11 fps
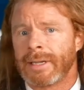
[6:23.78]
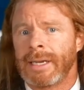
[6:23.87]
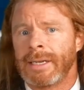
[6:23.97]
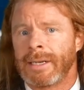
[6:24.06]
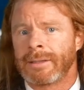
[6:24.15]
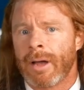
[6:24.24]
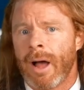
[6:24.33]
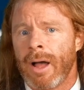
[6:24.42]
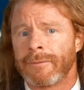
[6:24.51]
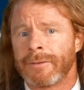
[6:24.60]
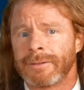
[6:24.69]
getting into
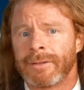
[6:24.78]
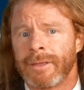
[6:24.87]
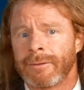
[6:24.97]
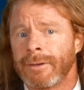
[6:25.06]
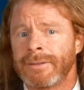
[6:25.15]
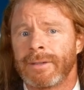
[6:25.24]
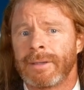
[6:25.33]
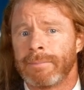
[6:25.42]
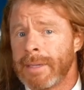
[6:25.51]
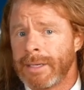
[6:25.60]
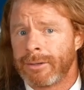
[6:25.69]
office in the
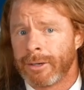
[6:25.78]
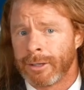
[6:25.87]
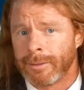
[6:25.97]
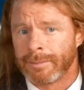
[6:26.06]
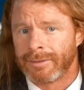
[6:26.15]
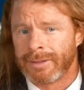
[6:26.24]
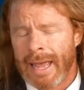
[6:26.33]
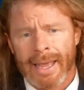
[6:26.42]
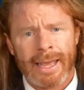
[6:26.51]
recent midterms.